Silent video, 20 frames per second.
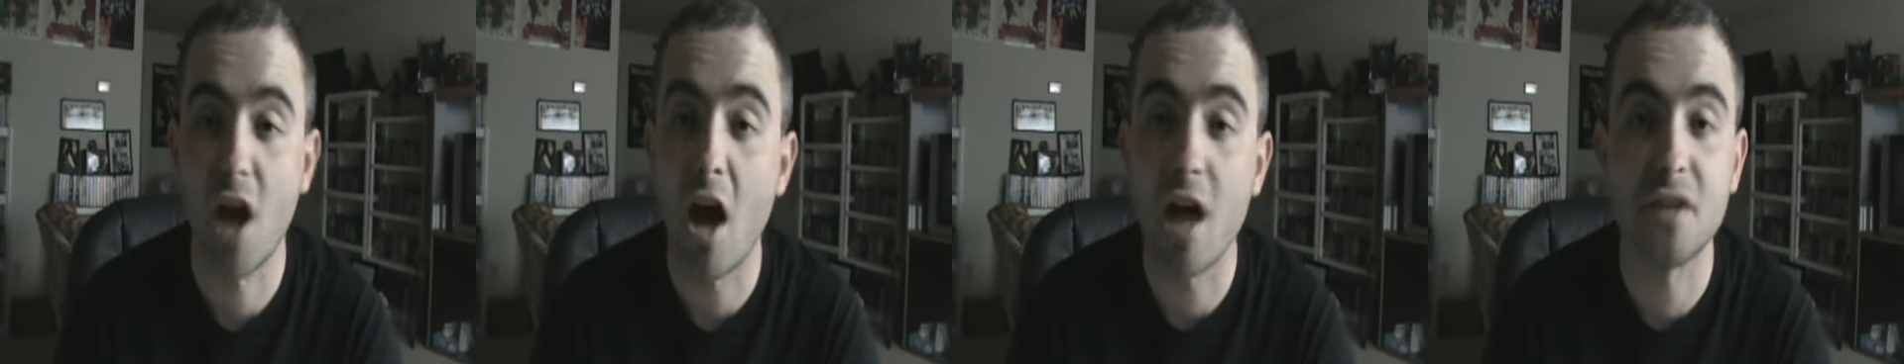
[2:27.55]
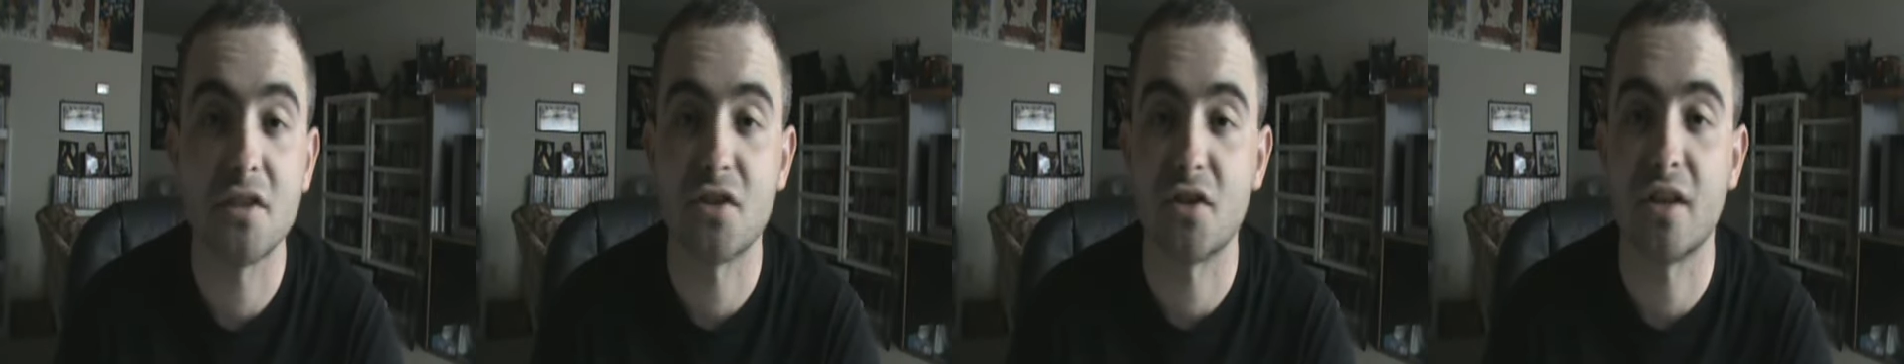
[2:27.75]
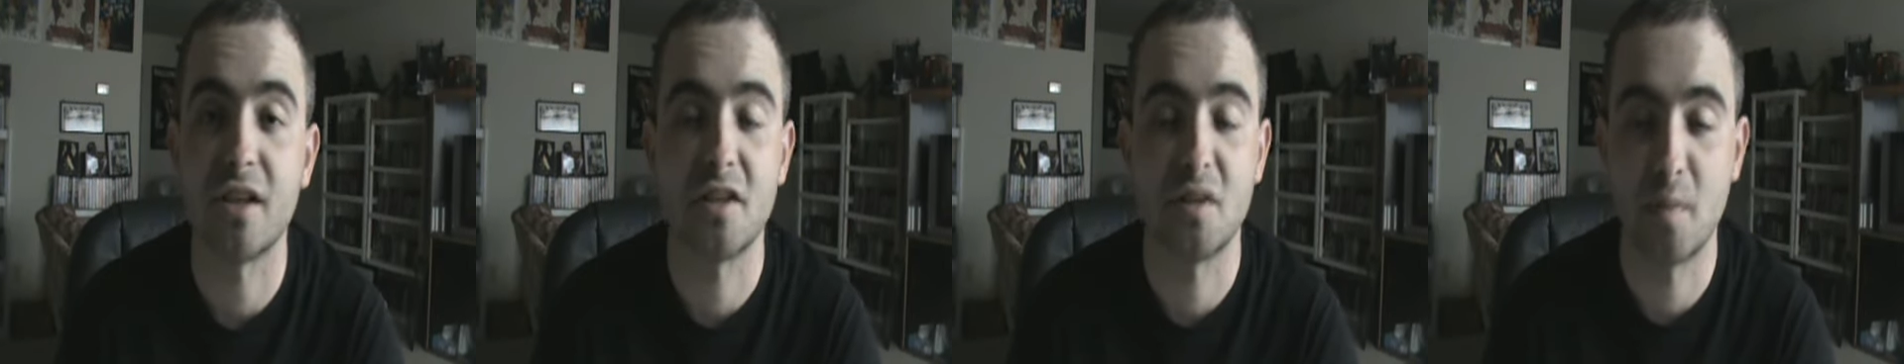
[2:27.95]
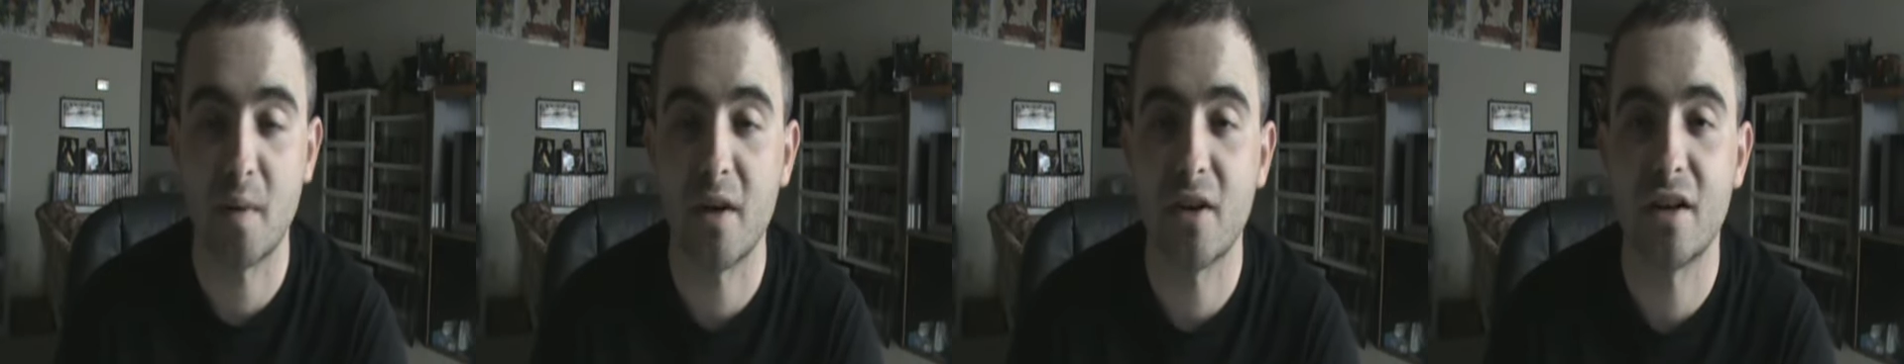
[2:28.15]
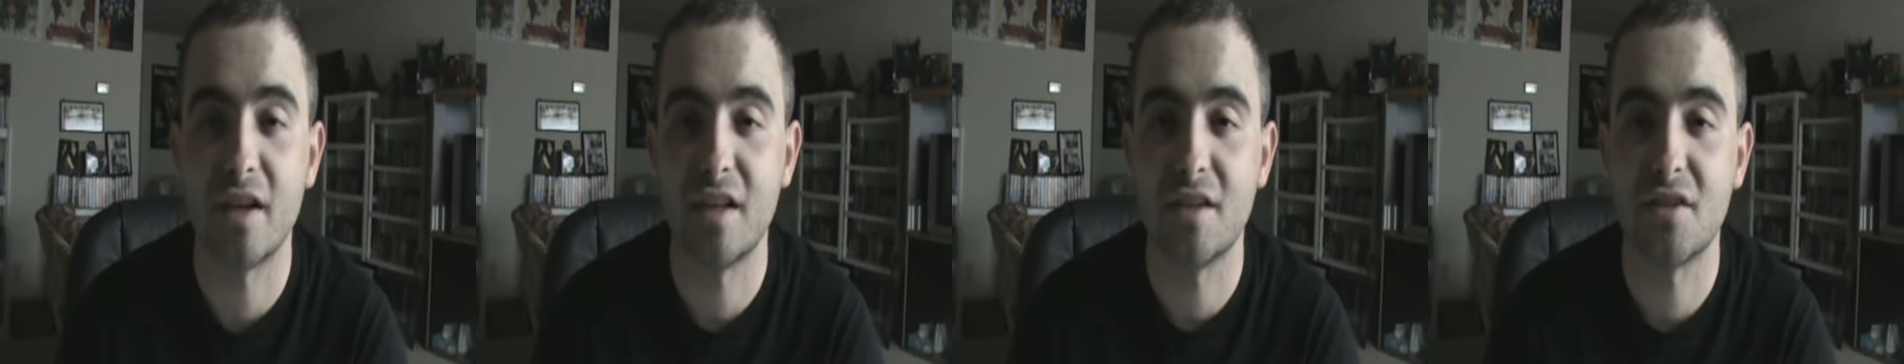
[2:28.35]
concert
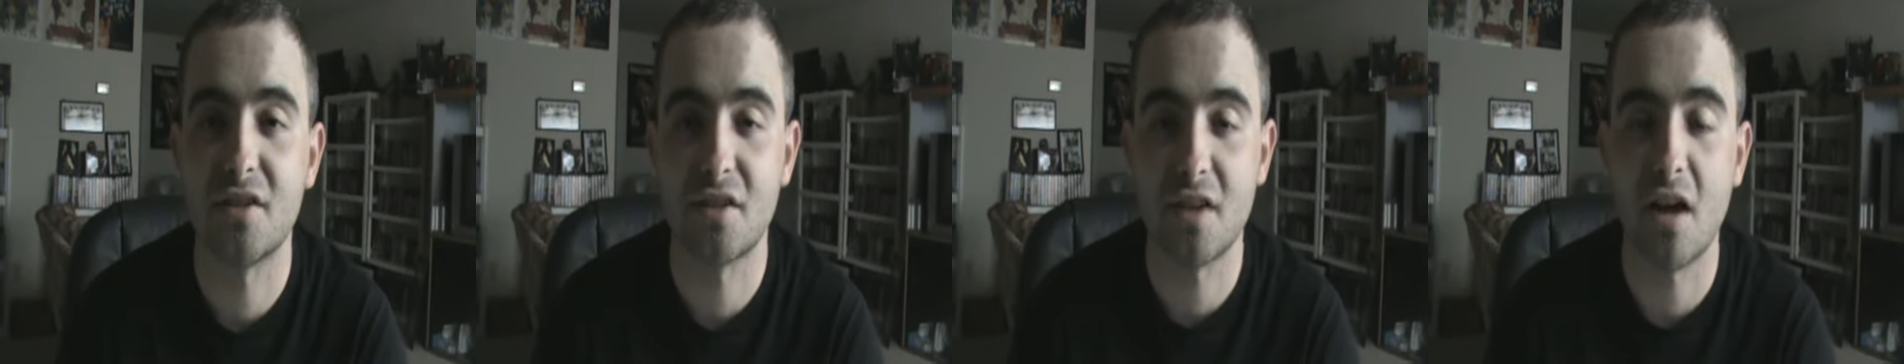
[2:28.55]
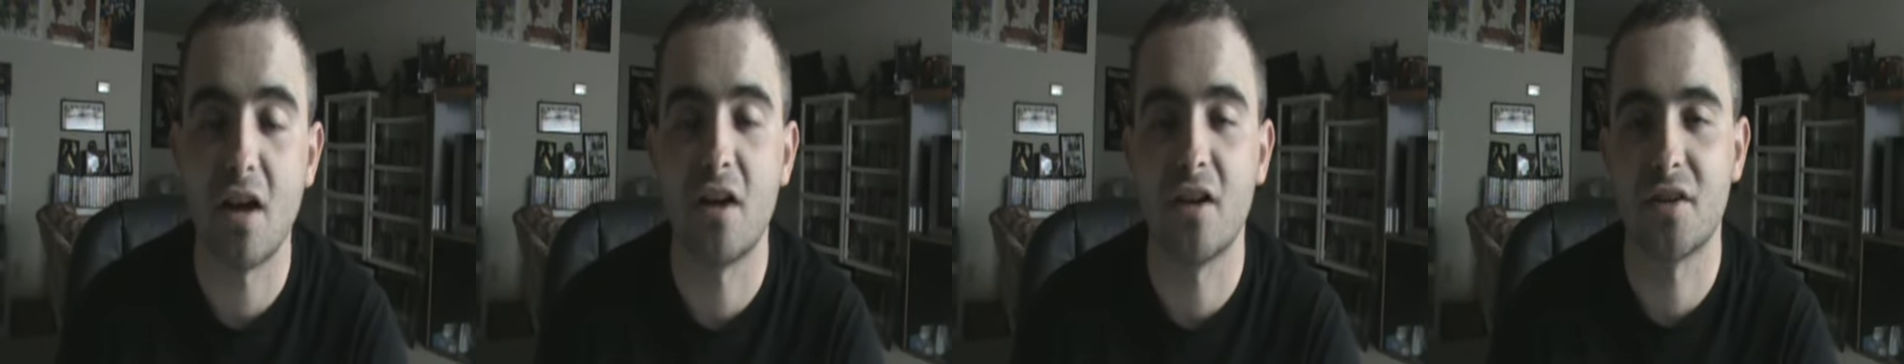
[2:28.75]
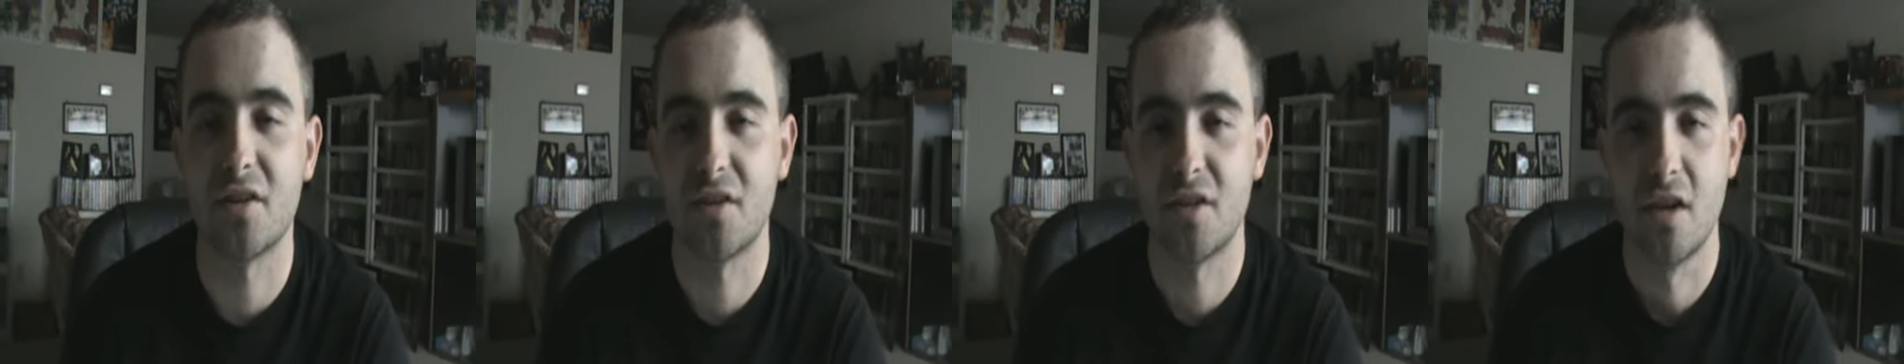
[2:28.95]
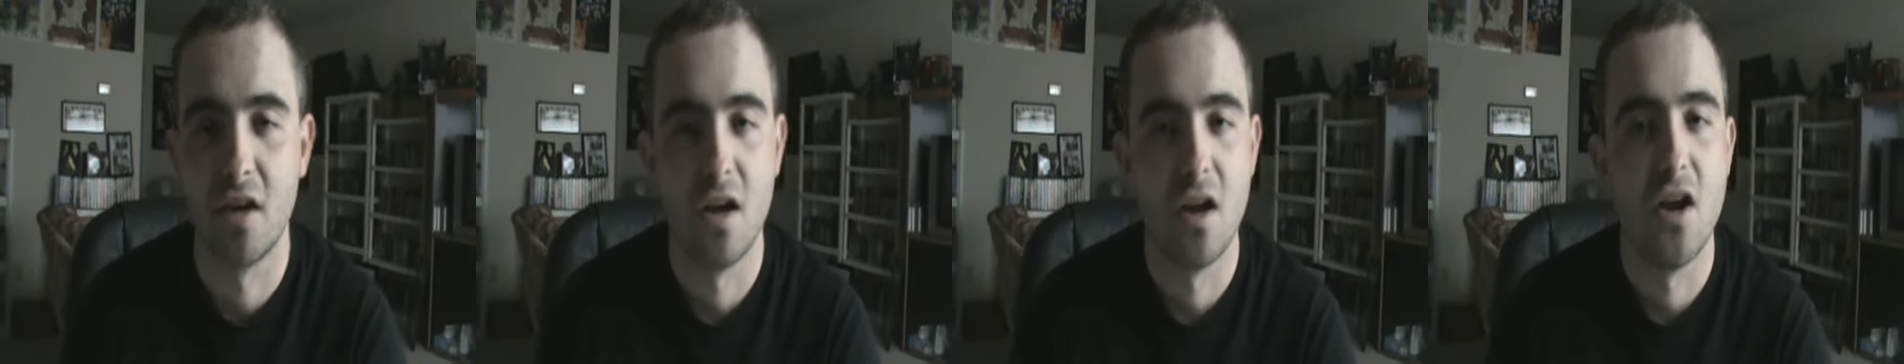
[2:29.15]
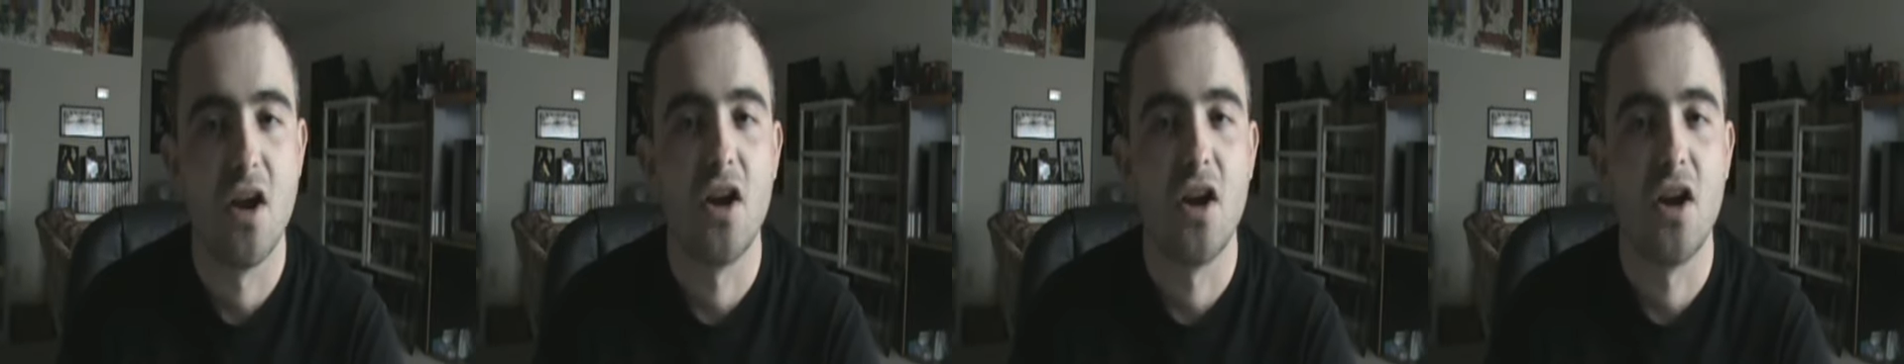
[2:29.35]
experience songs.